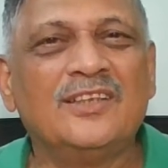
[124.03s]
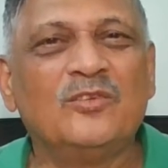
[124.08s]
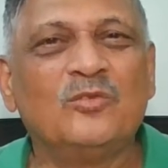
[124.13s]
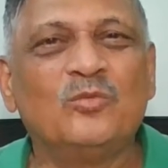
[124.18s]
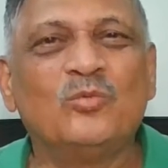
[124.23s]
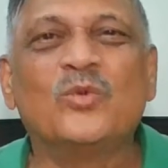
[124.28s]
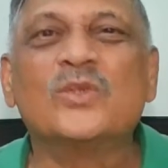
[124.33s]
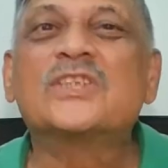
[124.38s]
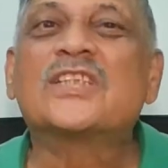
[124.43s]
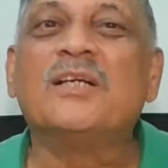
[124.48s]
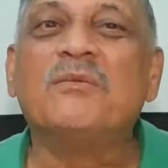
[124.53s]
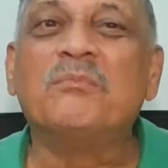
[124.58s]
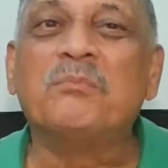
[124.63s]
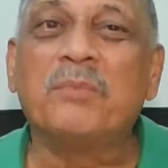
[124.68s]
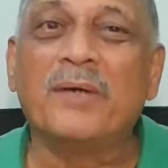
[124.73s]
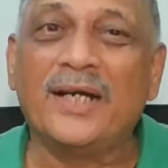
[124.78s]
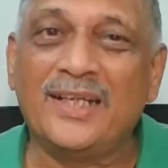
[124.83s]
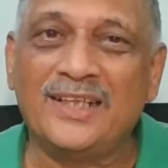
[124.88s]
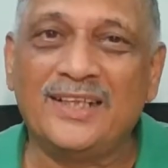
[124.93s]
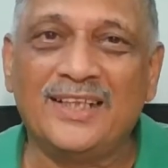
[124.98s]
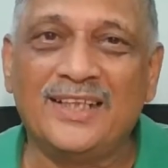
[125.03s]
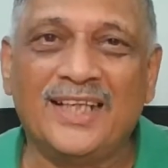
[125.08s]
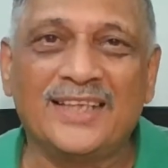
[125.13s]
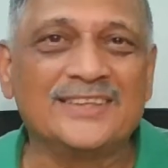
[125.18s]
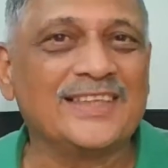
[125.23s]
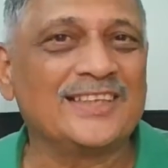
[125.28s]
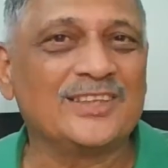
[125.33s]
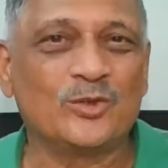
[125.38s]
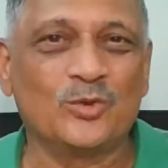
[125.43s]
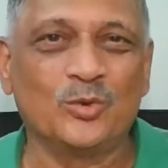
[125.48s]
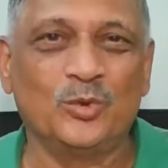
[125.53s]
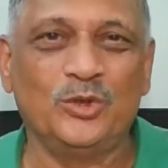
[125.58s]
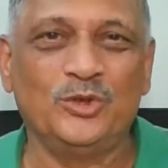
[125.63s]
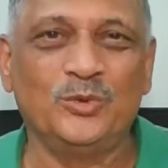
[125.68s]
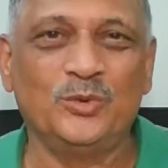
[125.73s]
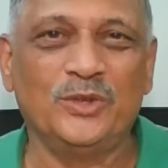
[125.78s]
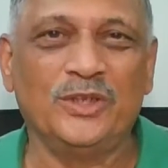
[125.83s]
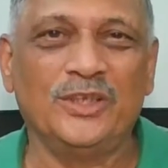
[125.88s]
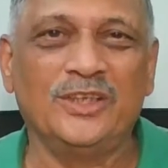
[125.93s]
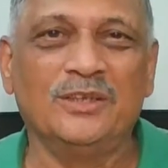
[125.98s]
was compiled, as I told
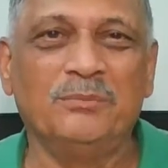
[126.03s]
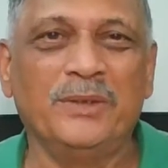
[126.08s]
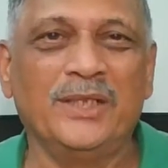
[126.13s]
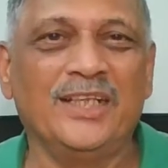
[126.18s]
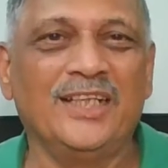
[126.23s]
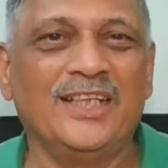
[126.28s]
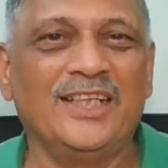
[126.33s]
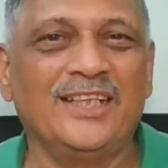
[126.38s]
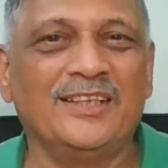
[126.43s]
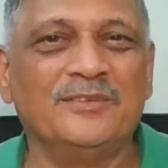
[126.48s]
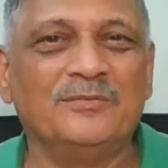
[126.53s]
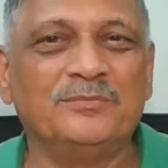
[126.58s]
you in the beginning.